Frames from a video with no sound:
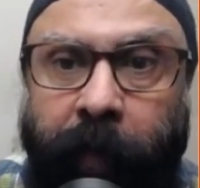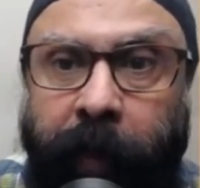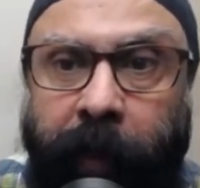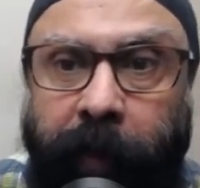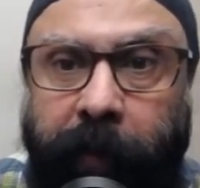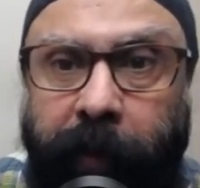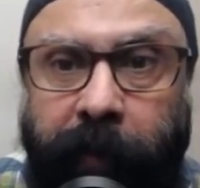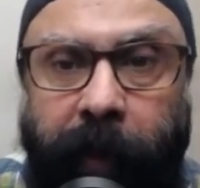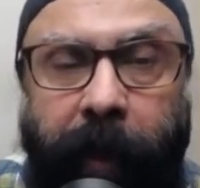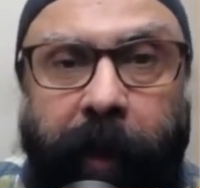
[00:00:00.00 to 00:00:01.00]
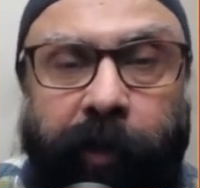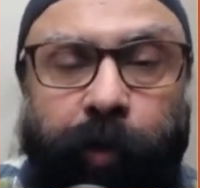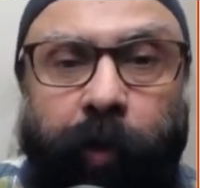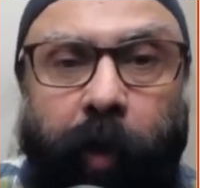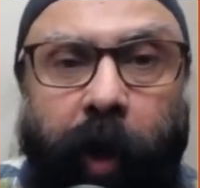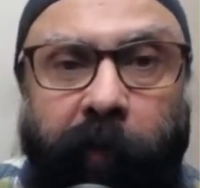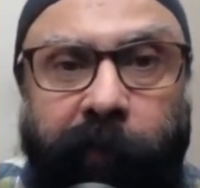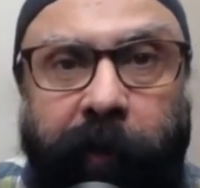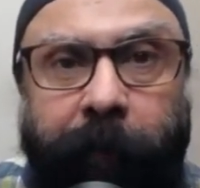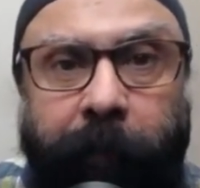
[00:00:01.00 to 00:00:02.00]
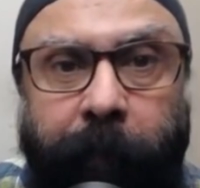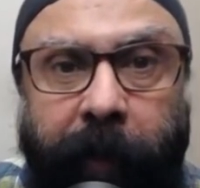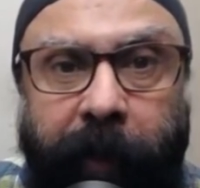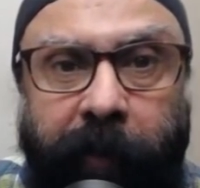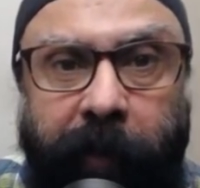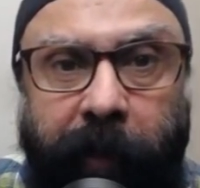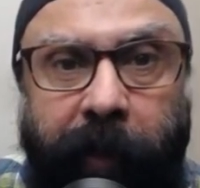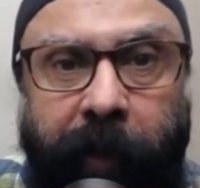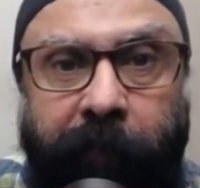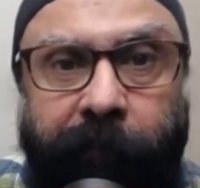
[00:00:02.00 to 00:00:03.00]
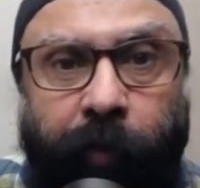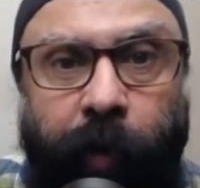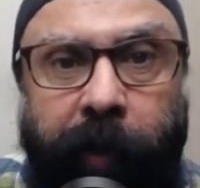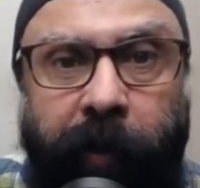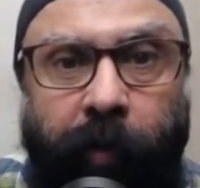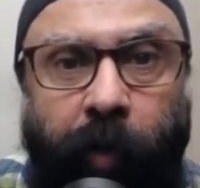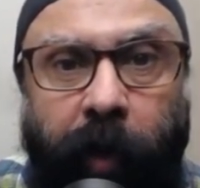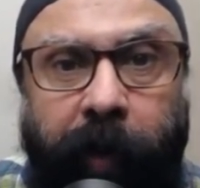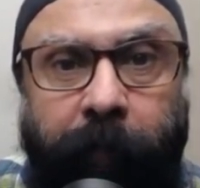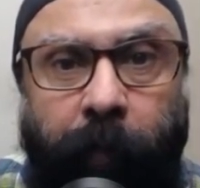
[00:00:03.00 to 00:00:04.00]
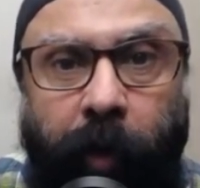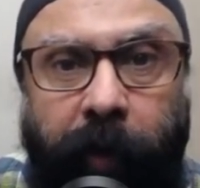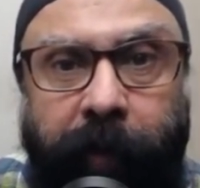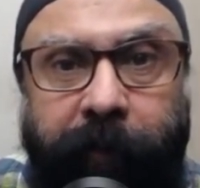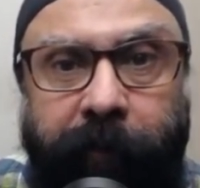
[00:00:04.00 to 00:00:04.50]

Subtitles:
this class should always be placed in a folder called models.